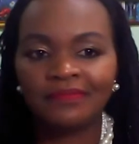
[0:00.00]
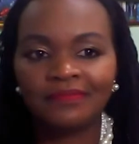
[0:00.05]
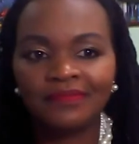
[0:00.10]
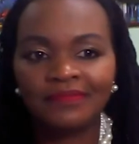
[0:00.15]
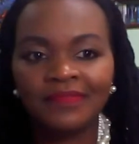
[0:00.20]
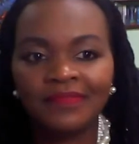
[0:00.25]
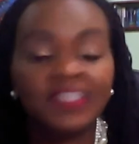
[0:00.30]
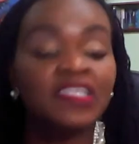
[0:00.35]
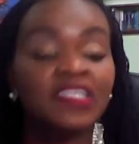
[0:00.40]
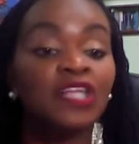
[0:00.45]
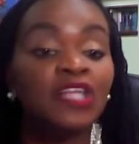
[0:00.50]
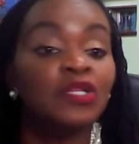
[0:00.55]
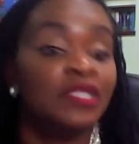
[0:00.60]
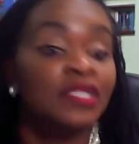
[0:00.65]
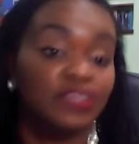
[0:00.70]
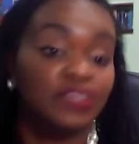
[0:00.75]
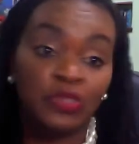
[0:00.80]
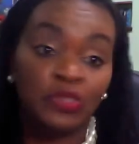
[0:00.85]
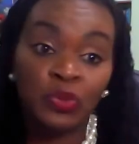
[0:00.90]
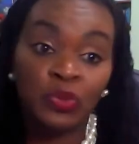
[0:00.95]

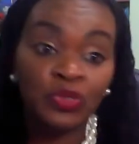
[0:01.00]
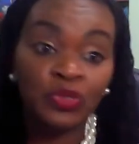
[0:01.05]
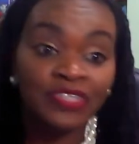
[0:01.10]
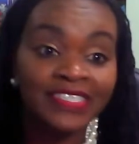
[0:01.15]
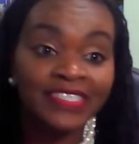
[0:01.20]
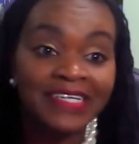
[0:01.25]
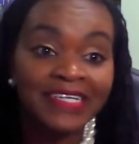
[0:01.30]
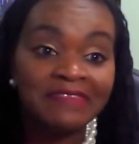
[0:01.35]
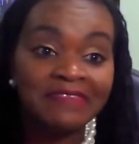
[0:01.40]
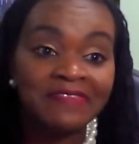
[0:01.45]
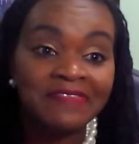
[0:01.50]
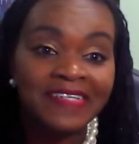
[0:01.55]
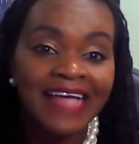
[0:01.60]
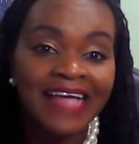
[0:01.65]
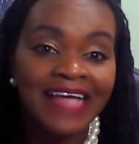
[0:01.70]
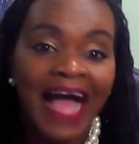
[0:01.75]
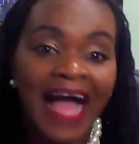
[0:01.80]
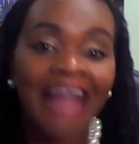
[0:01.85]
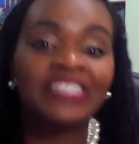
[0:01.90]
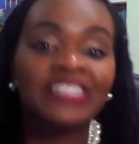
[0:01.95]
it's lucrative,
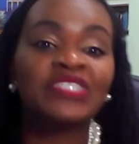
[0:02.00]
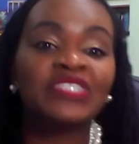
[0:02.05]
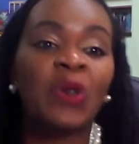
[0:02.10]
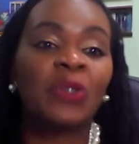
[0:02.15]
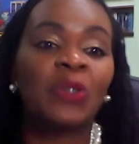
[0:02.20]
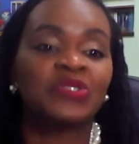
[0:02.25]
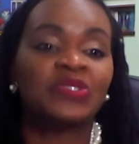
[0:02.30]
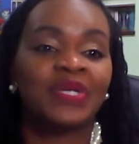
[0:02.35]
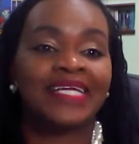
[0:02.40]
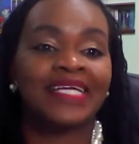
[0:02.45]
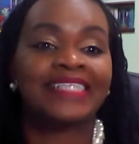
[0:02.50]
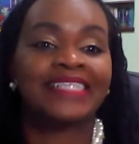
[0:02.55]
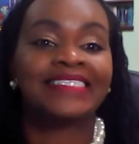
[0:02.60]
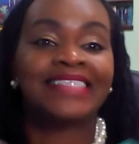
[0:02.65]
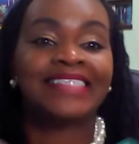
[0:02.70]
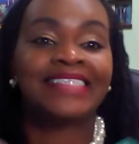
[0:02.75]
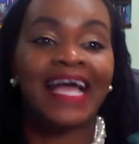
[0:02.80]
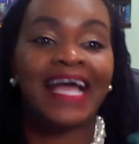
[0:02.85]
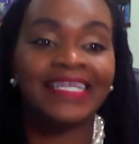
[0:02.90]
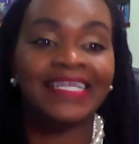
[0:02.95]
And it's also an
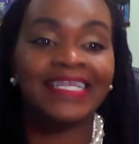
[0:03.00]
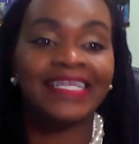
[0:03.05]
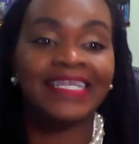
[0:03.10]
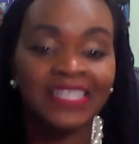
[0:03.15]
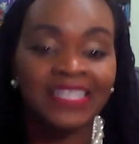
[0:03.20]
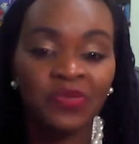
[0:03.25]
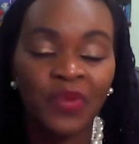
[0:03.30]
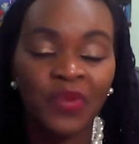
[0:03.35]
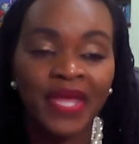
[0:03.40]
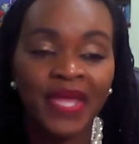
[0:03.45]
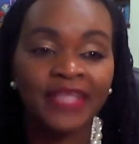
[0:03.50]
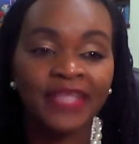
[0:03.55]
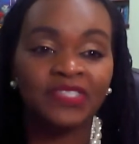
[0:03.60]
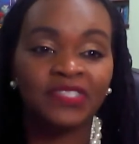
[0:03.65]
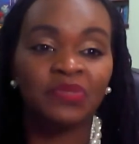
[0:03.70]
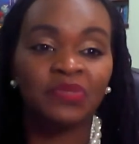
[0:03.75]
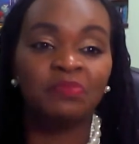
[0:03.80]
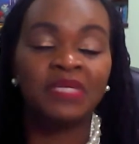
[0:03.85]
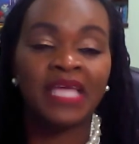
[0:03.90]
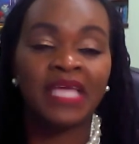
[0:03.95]
exciting way to
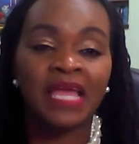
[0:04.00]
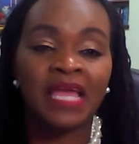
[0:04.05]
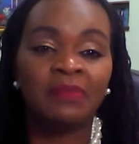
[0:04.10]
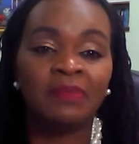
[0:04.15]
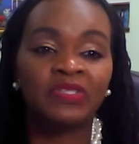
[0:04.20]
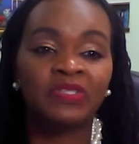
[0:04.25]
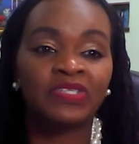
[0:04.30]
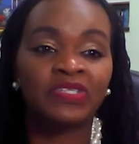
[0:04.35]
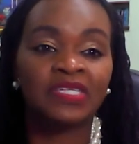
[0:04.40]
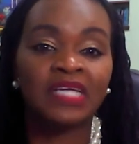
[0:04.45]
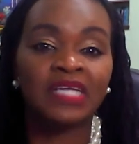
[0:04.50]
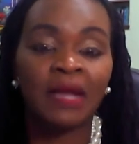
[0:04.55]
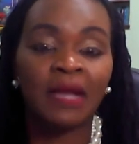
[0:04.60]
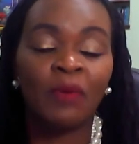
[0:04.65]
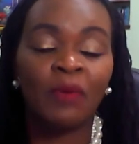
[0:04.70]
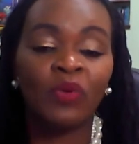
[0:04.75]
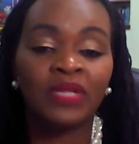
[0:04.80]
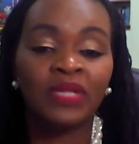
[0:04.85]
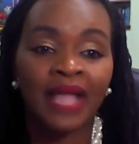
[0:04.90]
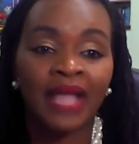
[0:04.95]
be able to think
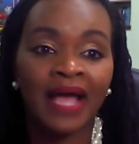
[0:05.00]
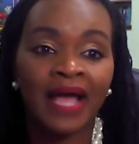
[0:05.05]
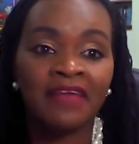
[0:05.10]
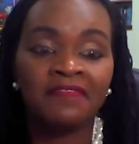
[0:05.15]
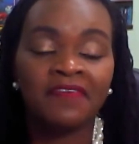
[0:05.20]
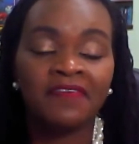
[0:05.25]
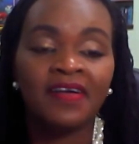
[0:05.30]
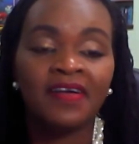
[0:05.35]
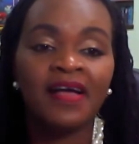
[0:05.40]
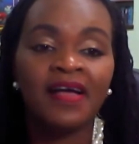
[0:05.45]
about life.